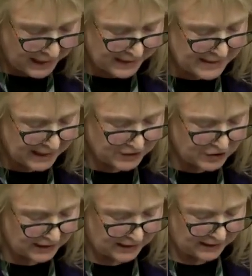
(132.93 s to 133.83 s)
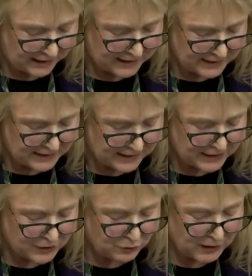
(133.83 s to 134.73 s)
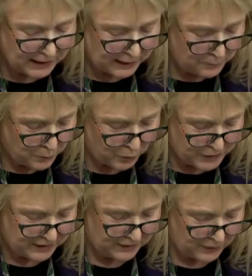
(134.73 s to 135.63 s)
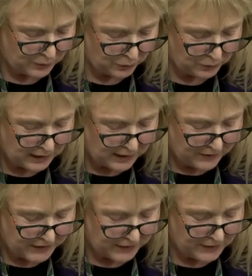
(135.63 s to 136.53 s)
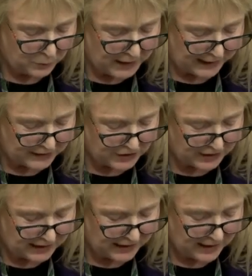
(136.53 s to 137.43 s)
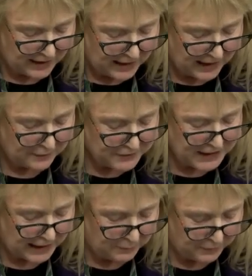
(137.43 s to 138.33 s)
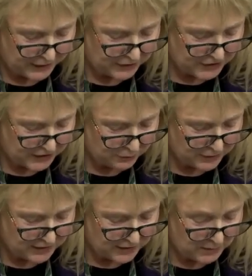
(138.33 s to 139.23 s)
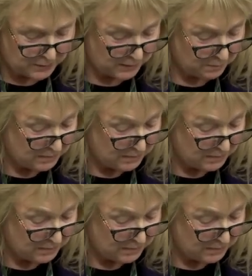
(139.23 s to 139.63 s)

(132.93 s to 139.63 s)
it's really important, though, that we actually have time for our children to maybe